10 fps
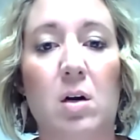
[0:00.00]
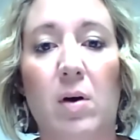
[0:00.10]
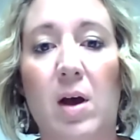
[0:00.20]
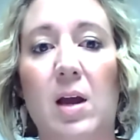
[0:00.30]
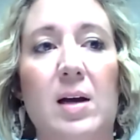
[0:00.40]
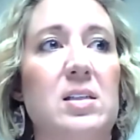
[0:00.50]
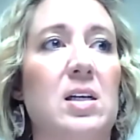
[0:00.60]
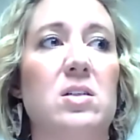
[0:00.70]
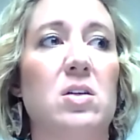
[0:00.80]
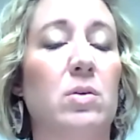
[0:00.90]
Hey, I
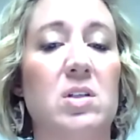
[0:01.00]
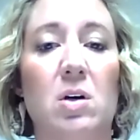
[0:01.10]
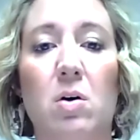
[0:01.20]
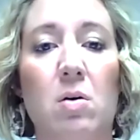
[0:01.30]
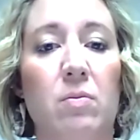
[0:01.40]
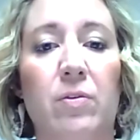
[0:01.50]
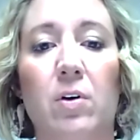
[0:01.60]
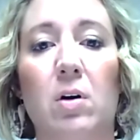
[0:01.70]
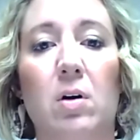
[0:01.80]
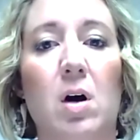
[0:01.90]
sent so and so home
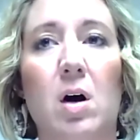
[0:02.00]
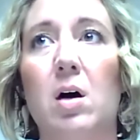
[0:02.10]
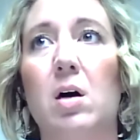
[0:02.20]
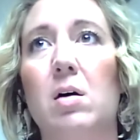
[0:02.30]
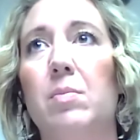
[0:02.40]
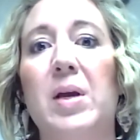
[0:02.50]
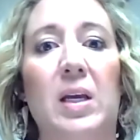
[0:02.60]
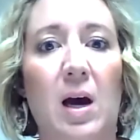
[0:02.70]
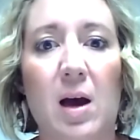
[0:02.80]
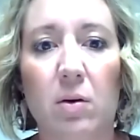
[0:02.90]
for a
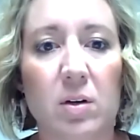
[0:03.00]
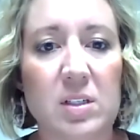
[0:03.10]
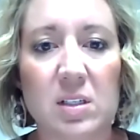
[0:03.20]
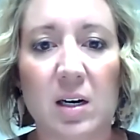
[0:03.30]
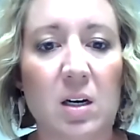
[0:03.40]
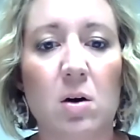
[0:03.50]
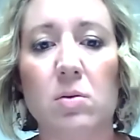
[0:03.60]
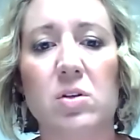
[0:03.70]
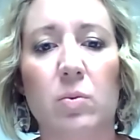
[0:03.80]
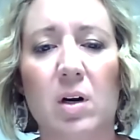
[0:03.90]
pink eye or a snotty
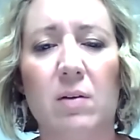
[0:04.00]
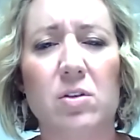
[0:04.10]
nose or whatever.